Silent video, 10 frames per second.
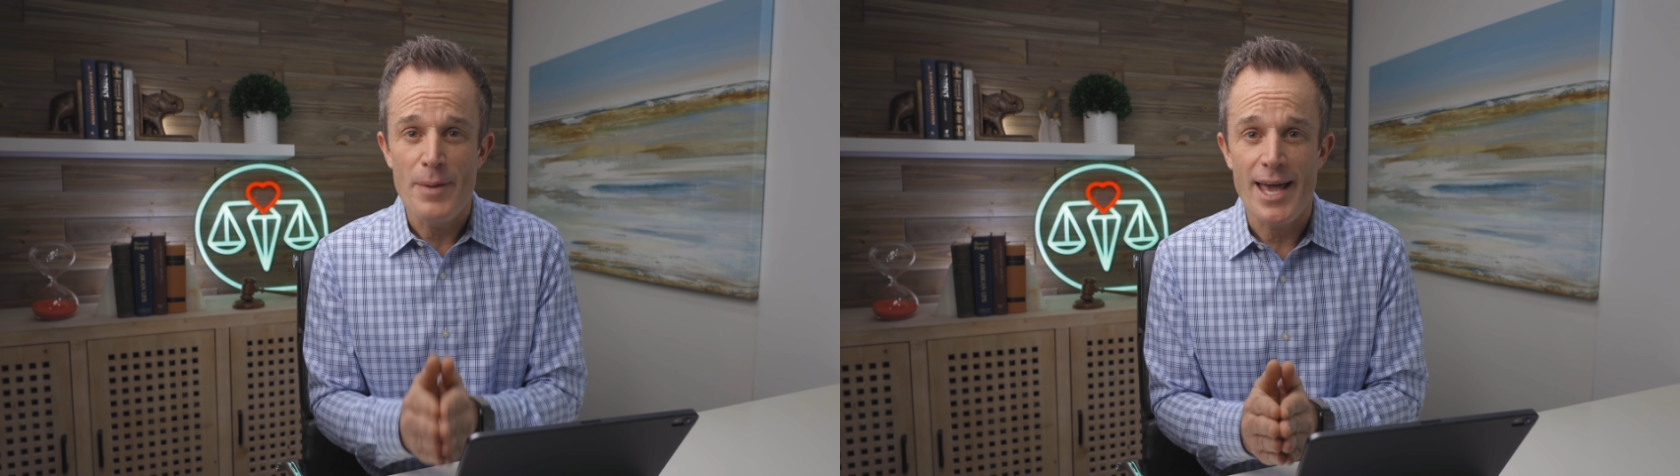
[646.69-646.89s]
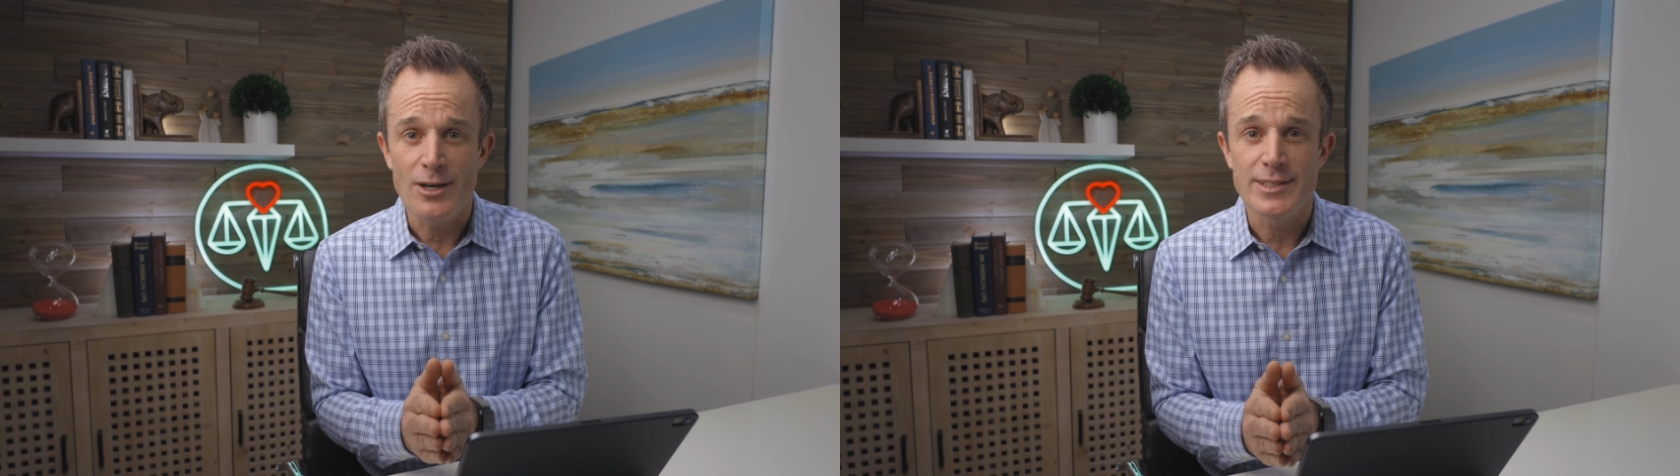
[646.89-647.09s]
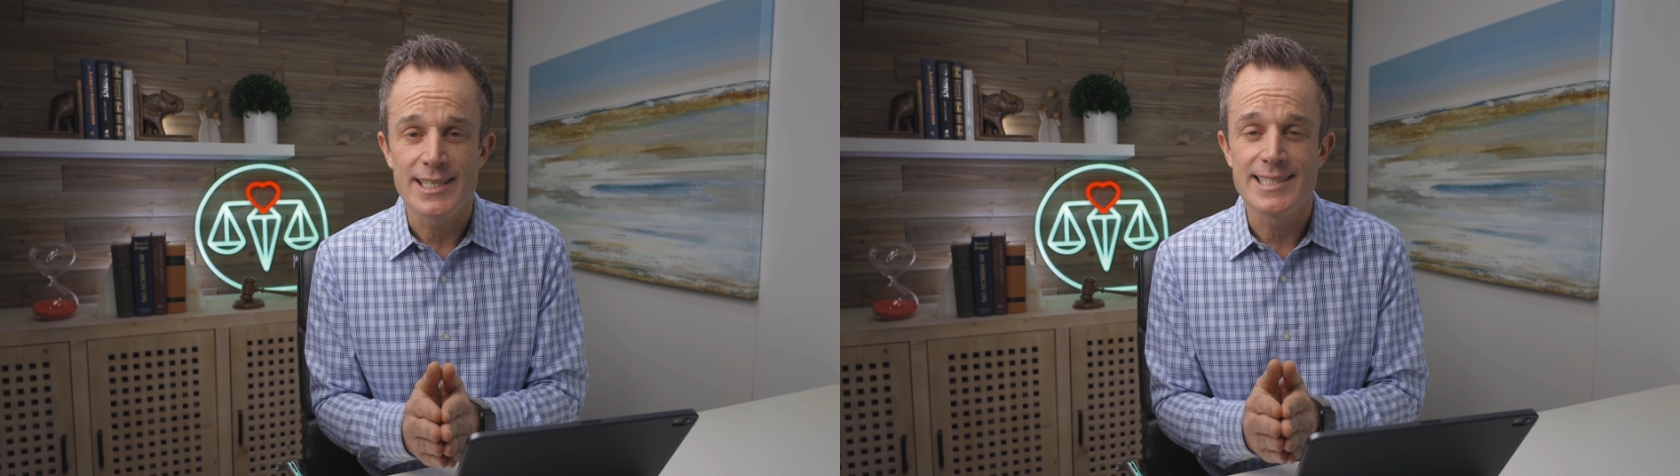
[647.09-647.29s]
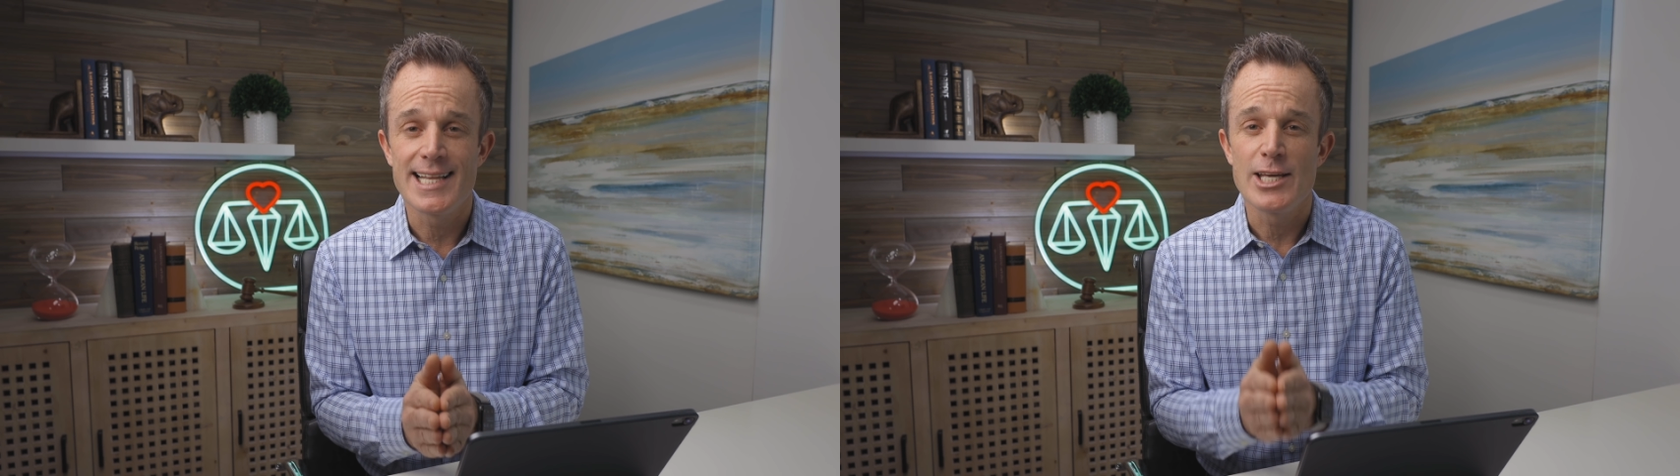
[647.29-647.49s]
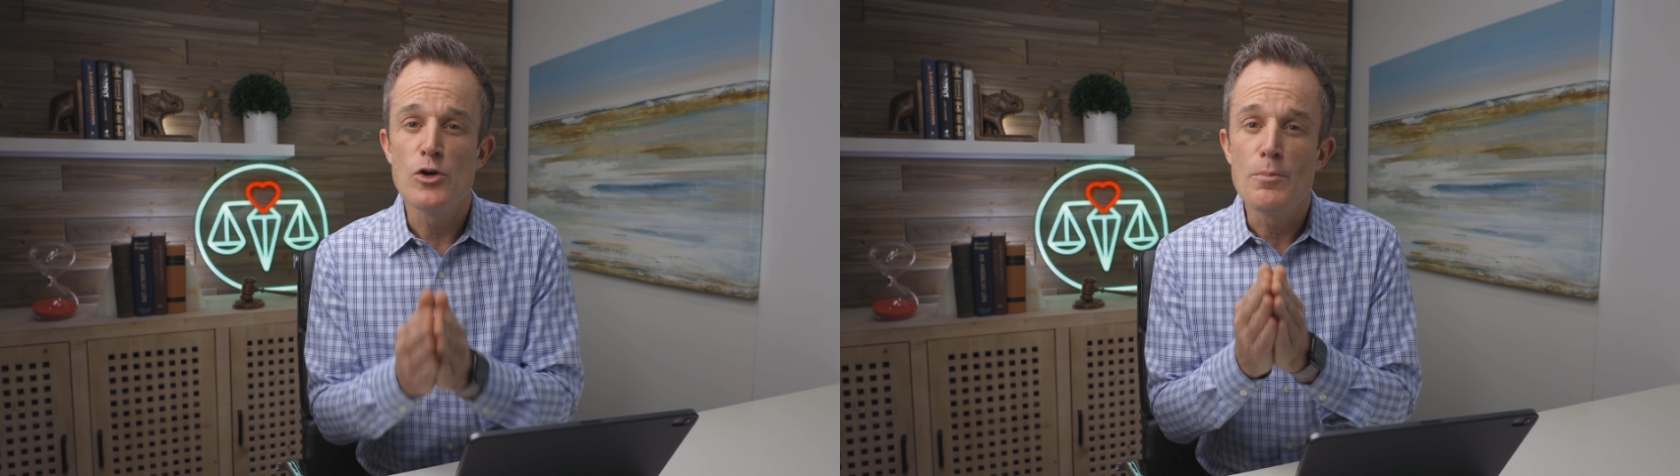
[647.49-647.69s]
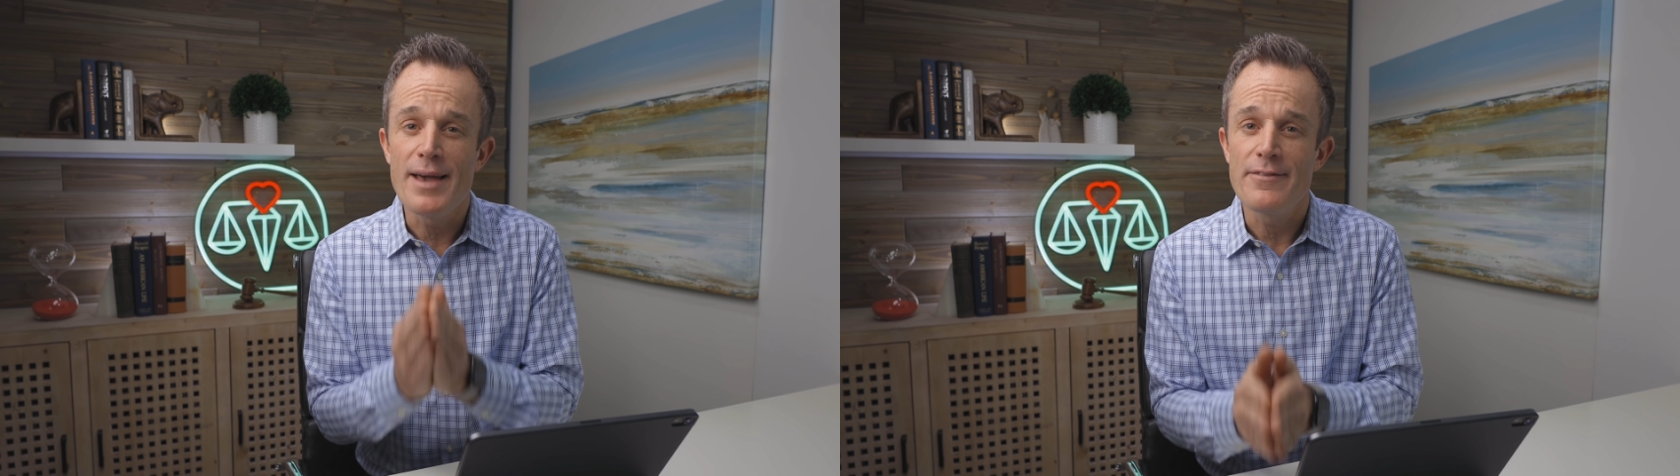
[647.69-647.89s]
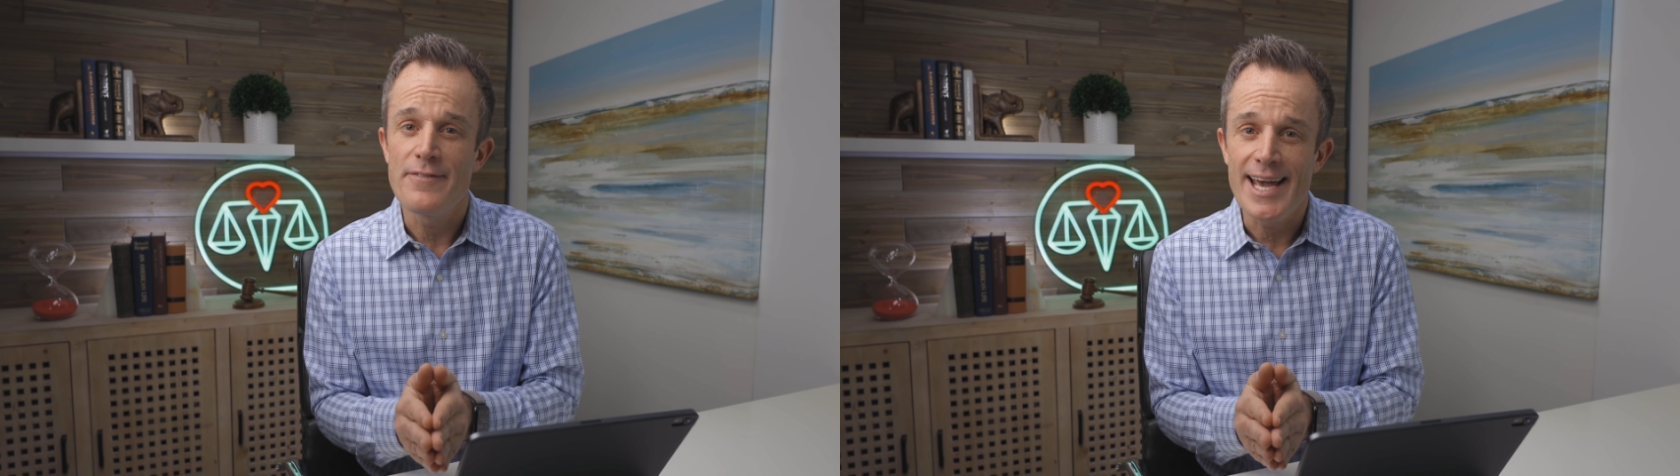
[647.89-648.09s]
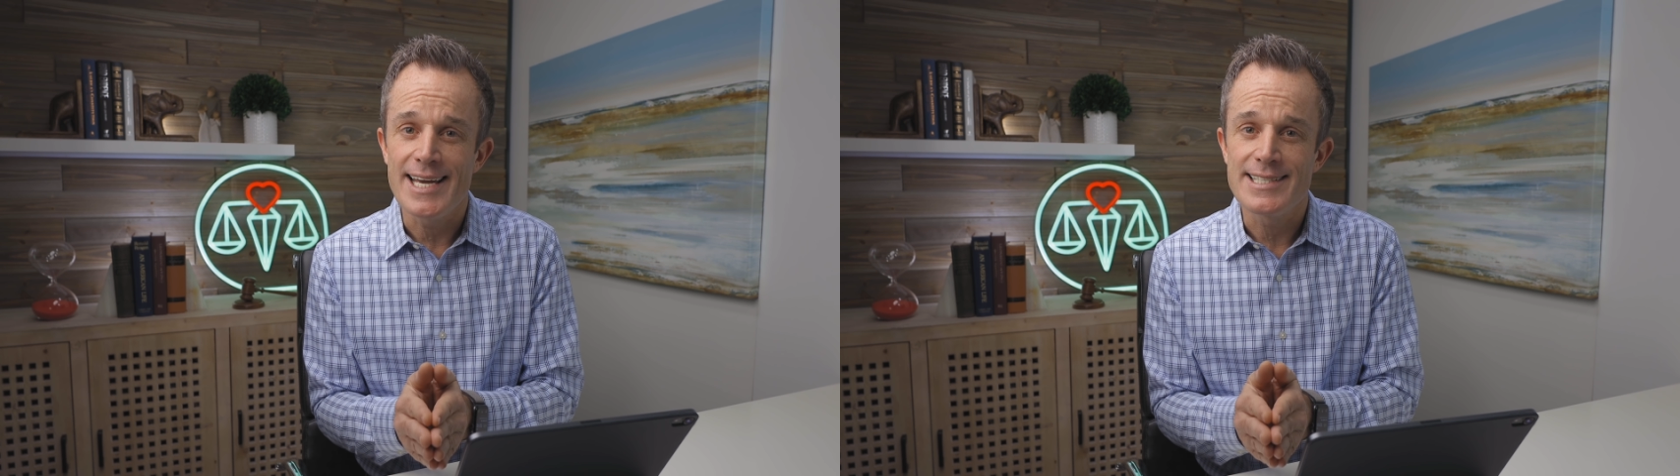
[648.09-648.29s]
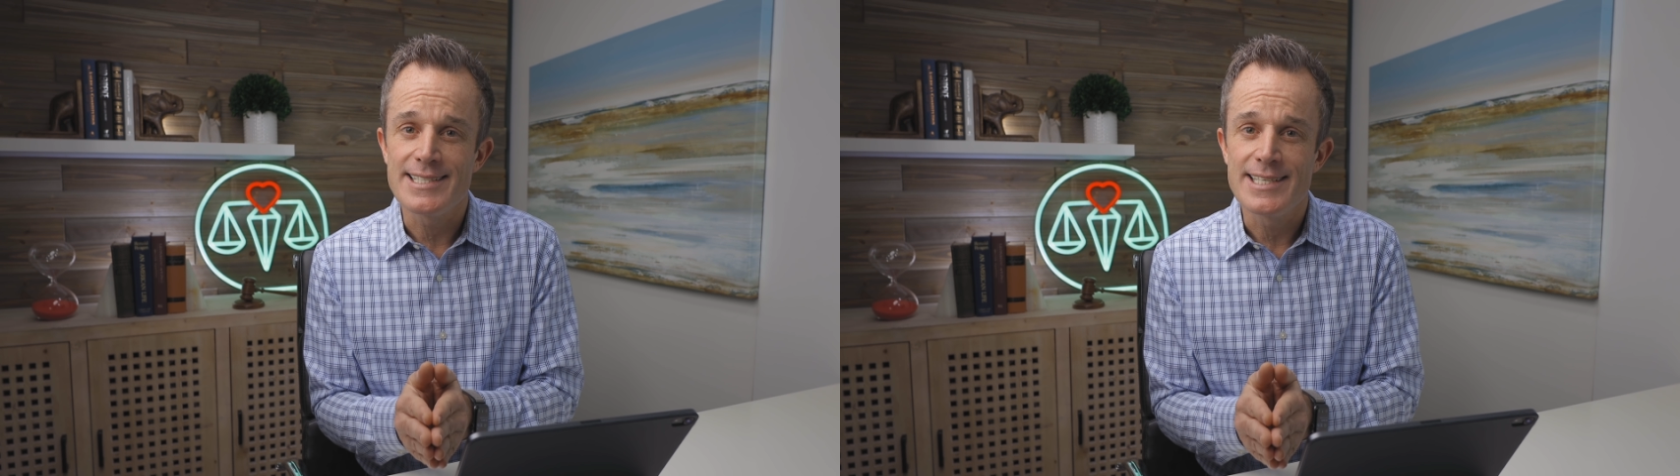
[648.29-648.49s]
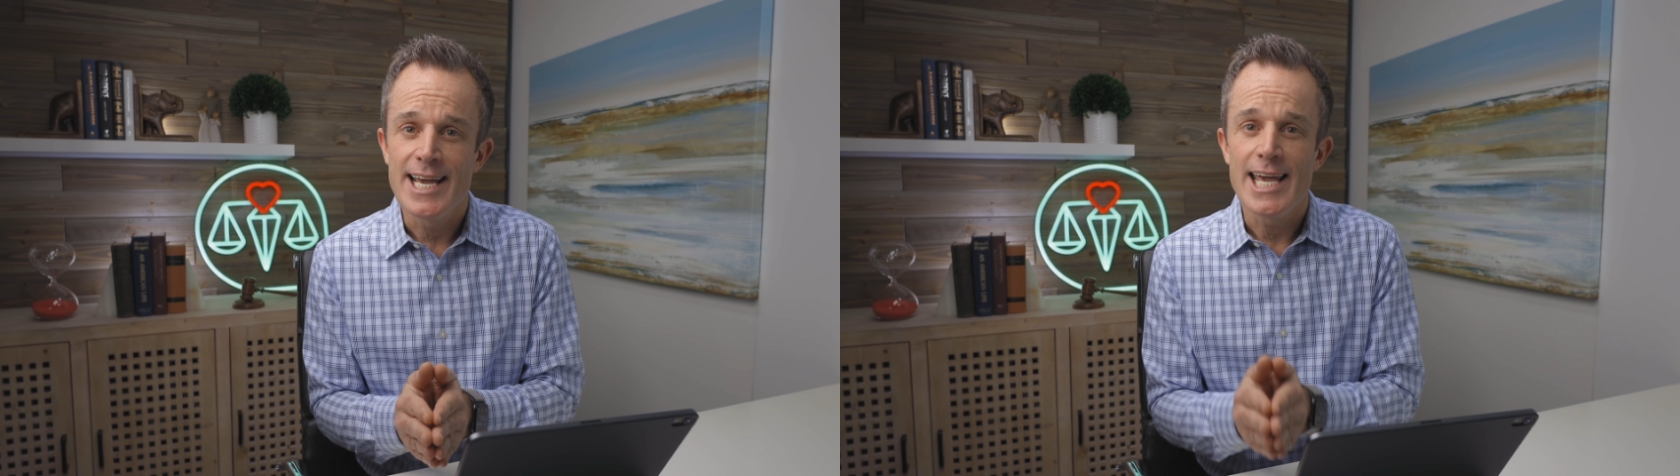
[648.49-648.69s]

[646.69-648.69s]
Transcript: penalties that you may face